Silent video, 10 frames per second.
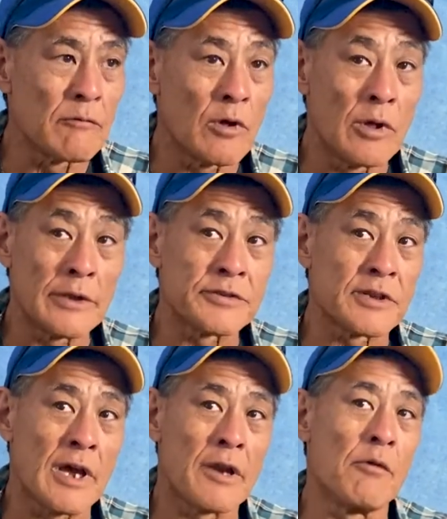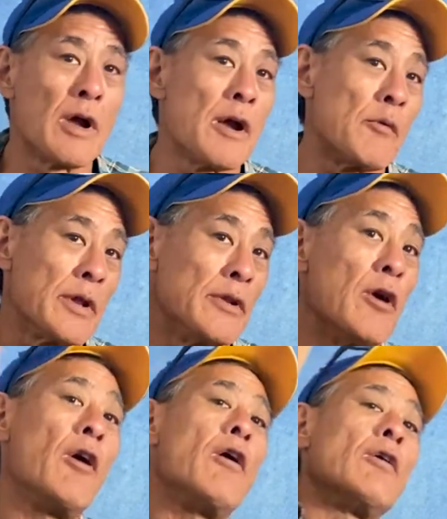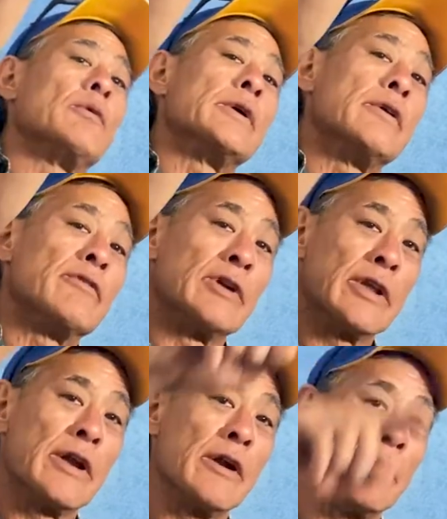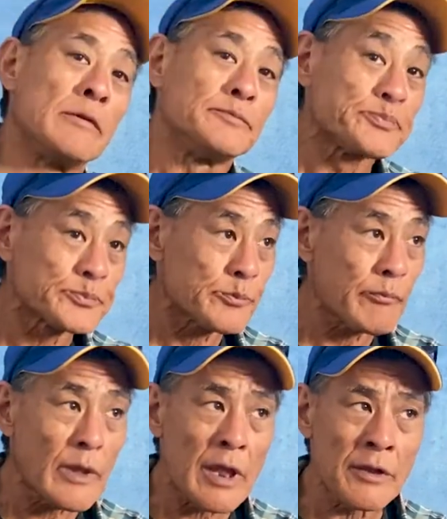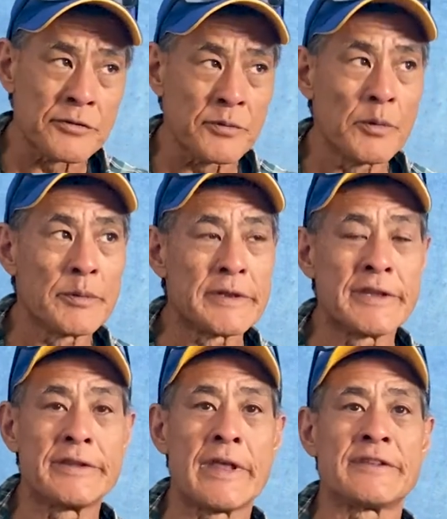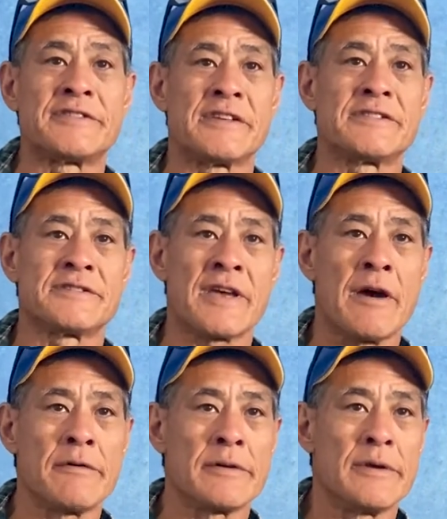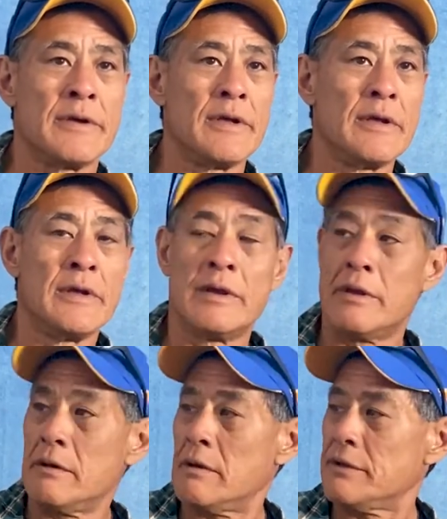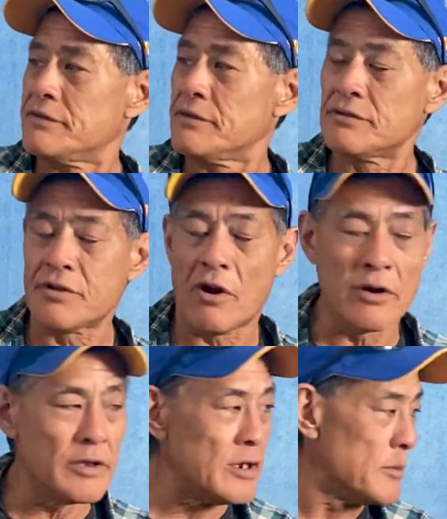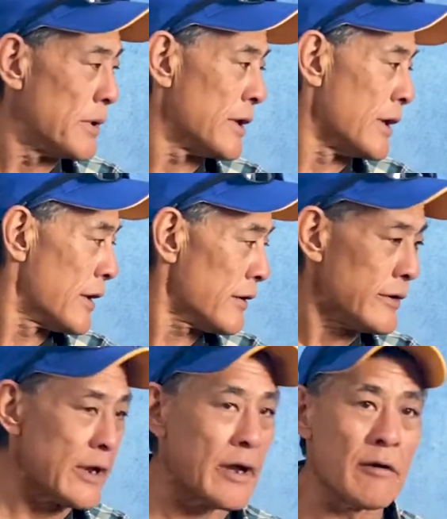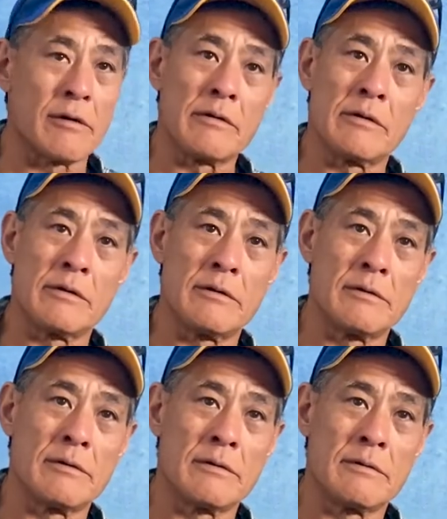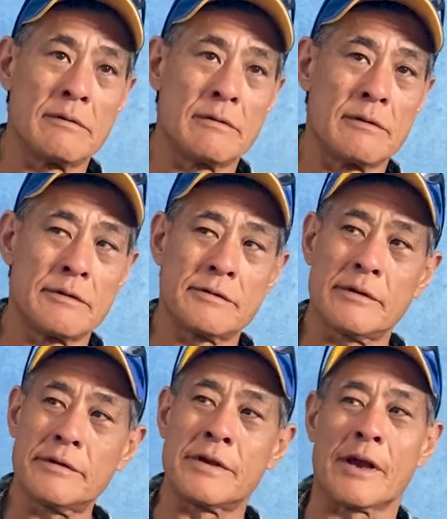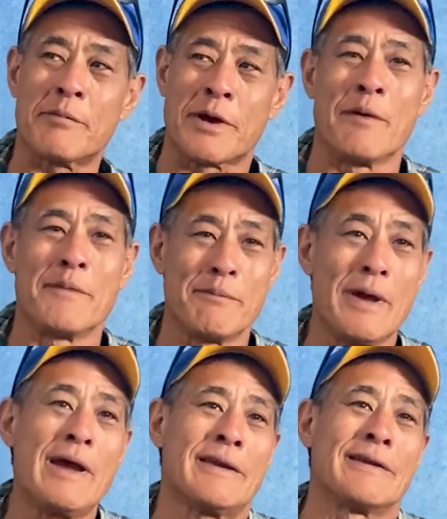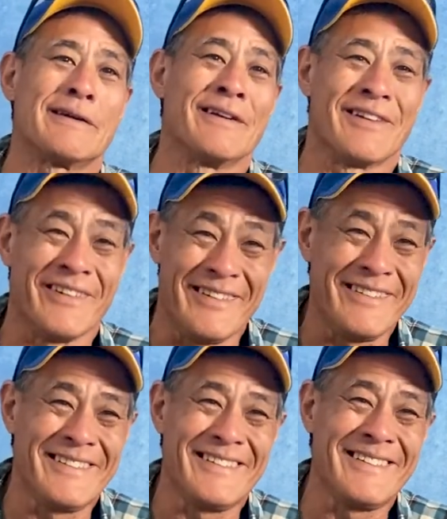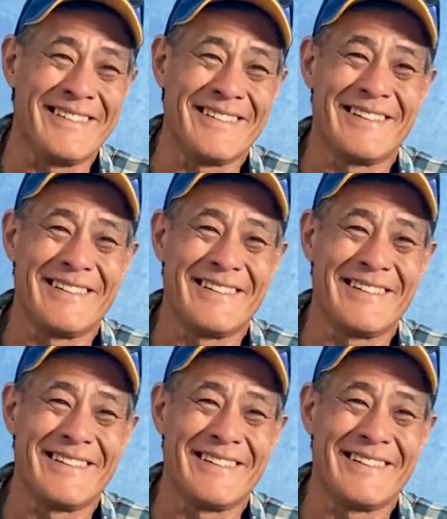Well, that's kind of why I went all the way over there. Yeah. Because when we did that census count, yeah, I said, there's hardly anybody here now. I said, I think I'm coming back here. Yeah.